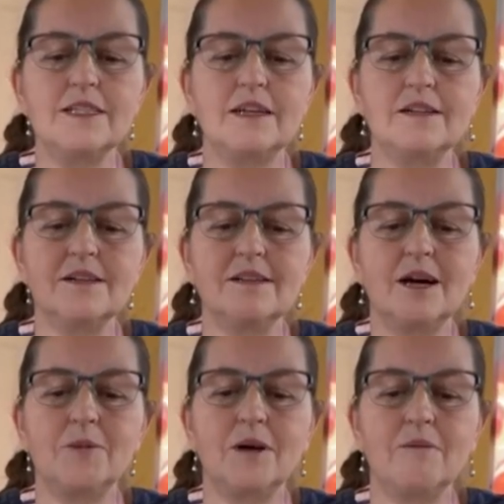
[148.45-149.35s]
I'll turn
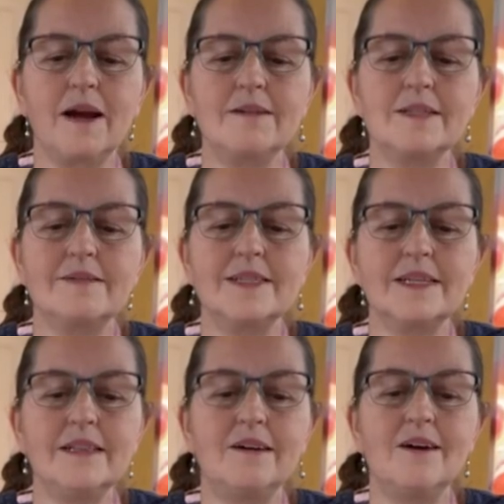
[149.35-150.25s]
that one around so it's
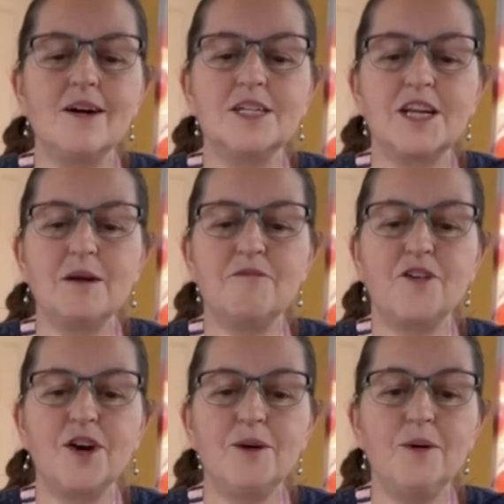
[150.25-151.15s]
in the heart shape
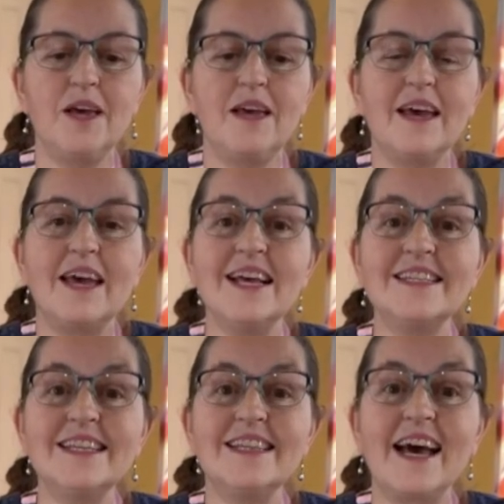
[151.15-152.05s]
for you.
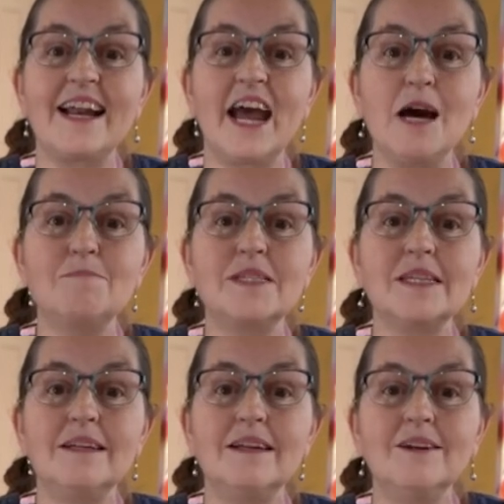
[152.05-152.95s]
Isn't that
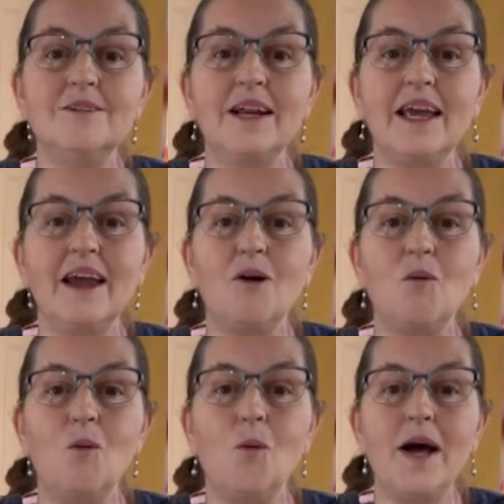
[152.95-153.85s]
absolutely
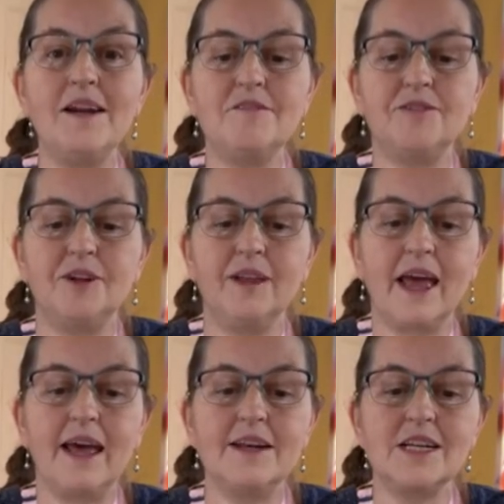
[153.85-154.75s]
wonderful?
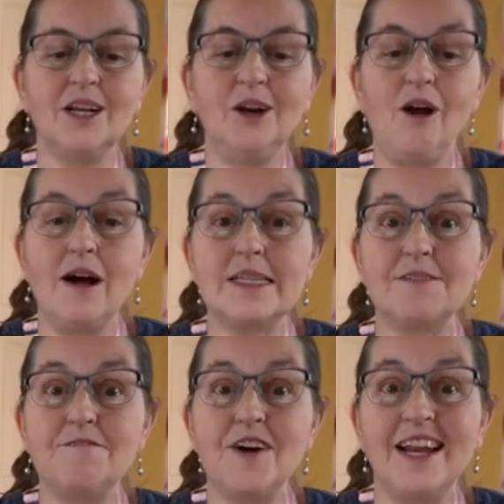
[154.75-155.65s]
And lots of
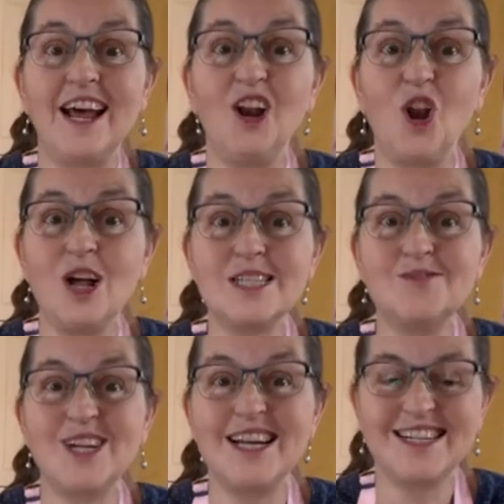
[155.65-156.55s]
fun, lots of
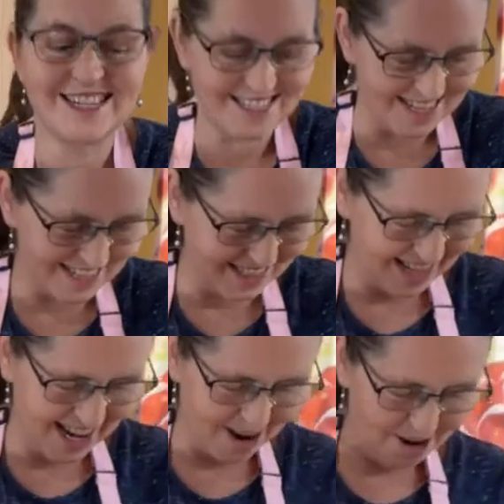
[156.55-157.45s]
deliciousness in
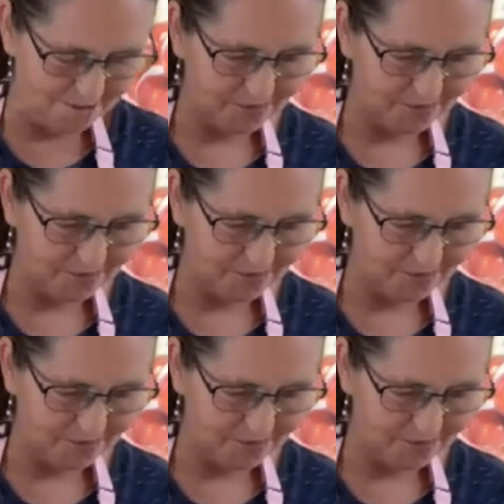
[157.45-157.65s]
here.